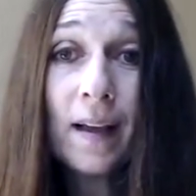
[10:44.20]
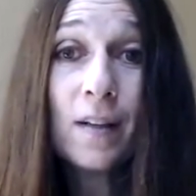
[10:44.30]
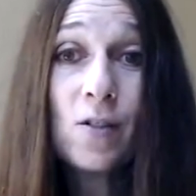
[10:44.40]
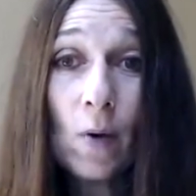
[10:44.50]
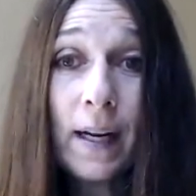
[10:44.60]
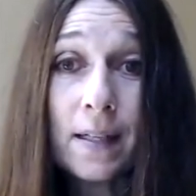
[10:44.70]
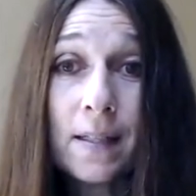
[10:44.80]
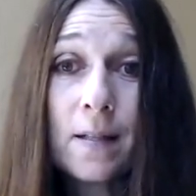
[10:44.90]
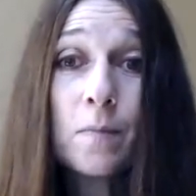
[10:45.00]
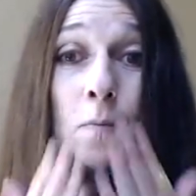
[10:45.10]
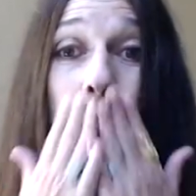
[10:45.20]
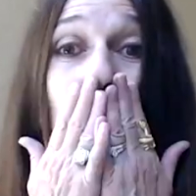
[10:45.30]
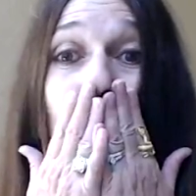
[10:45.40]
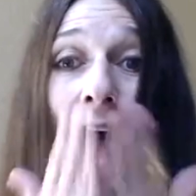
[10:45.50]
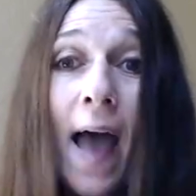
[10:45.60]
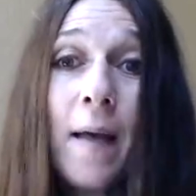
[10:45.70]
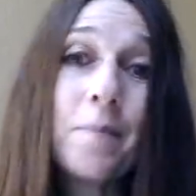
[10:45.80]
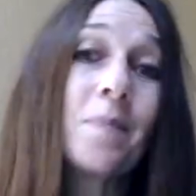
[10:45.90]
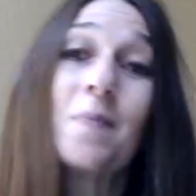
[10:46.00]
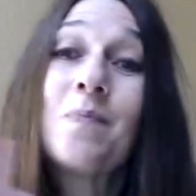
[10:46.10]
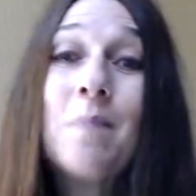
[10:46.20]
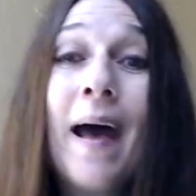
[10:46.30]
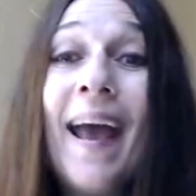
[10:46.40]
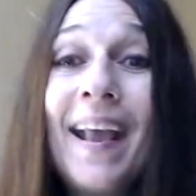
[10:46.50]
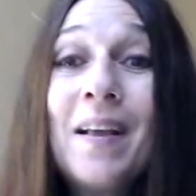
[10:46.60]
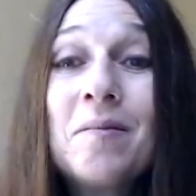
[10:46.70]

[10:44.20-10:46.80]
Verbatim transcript: join us. Mwah. Bye.